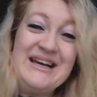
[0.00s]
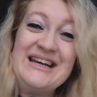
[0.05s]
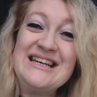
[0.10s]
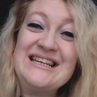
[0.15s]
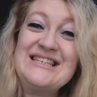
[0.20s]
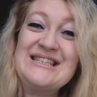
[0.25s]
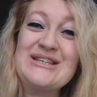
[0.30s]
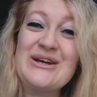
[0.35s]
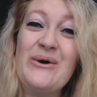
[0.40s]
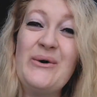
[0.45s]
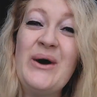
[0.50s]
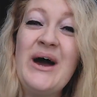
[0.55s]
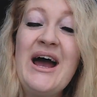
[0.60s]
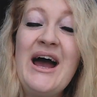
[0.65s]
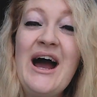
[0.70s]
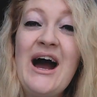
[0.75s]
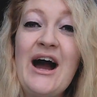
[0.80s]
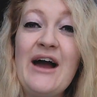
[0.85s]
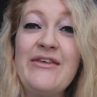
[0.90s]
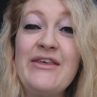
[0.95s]
So
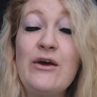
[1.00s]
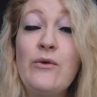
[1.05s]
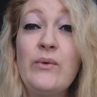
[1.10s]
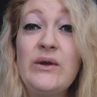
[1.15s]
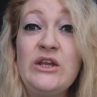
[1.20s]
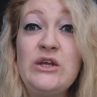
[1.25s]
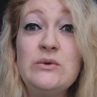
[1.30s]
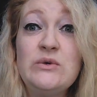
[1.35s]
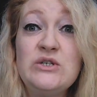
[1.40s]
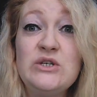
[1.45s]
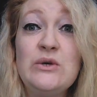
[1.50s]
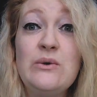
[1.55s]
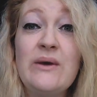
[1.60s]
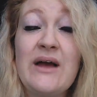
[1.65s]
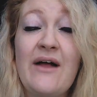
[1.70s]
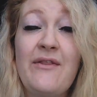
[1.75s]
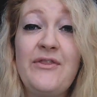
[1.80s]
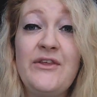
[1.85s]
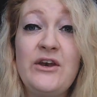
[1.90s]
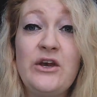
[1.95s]
I think when you do
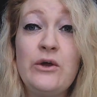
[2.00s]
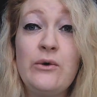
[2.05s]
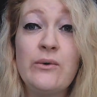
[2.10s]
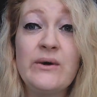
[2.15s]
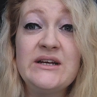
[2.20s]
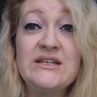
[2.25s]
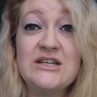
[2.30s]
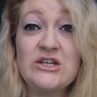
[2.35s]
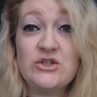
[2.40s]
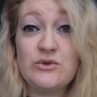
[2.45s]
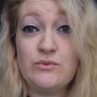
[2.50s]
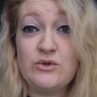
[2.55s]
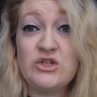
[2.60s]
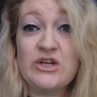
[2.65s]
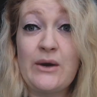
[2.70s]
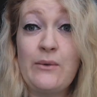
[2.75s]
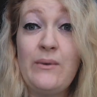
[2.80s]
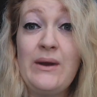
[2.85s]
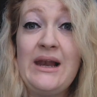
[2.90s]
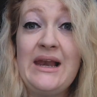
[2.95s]
get the newer edition, which
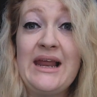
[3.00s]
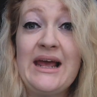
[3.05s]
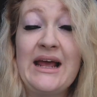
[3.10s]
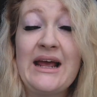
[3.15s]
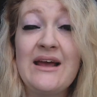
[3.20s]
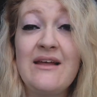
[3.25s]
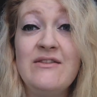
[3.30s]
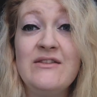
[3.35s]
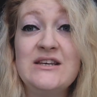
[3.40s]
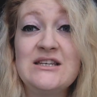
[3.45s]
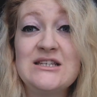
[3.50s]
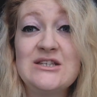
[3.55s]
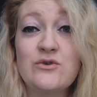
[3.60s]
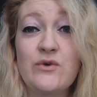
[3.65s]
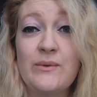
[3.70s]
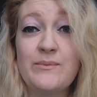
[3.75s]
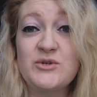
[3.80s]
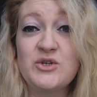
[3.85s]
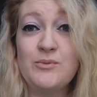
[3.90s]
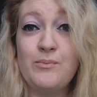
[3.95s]
I will link in the
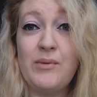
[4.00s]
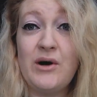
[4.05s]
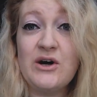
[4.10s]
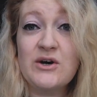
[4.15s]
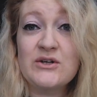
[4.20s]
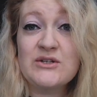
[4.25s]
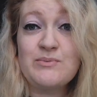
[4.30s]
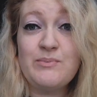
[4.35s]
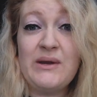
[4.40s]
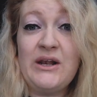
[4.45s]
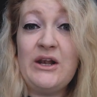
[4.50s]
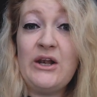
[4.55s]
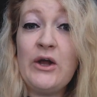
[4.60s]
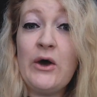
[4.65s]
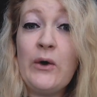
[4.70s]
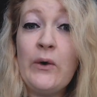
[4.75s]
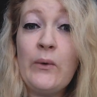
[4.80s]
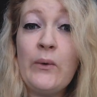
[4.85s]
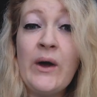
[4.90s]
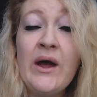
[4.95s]
description box
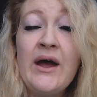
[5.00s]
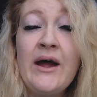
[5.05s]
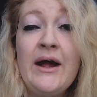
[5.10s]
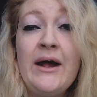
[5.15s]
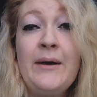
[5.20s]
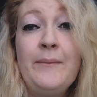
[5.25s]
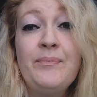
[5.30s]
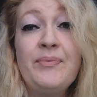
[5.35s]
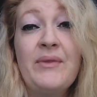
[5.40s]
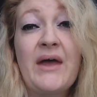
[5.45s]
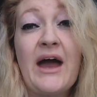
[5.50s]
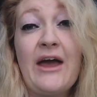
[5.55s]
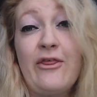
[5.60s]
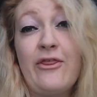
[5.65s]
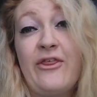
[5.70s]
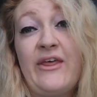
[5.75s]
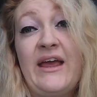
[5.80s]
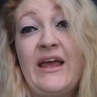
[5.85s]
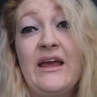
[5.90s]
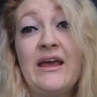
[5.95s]
below, I
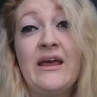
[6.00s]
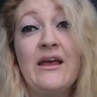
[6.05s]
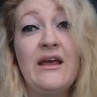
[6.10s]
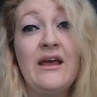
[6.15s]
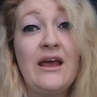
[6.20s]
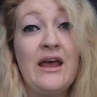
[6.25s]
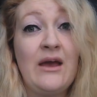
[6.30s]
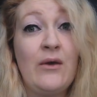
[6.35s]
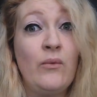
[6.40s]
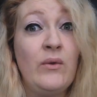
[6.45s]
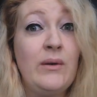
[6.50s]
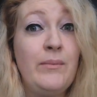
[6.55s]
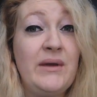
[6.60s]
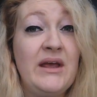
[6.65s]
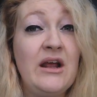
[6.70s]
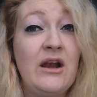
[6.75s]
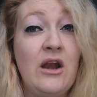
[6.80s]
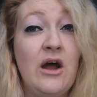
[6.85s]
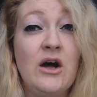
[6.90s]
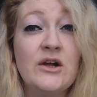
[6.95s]
think it will be
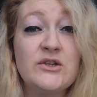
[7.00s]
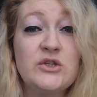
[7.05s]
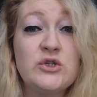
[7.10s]
a lot